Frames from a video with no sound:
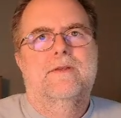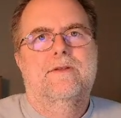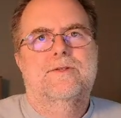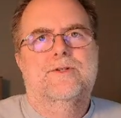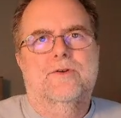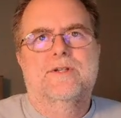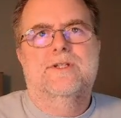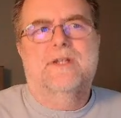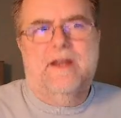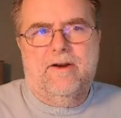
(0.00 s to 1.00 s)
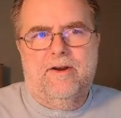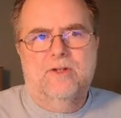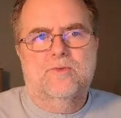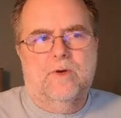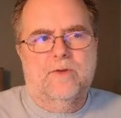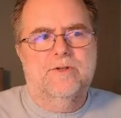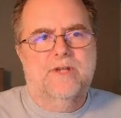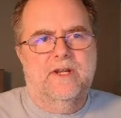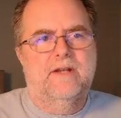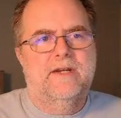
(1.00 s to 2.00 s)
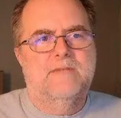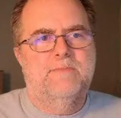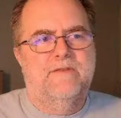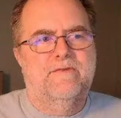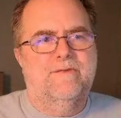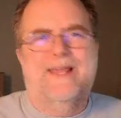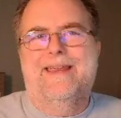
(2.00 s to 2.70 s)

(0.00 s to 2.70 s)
scenarios where there's going to need to be flight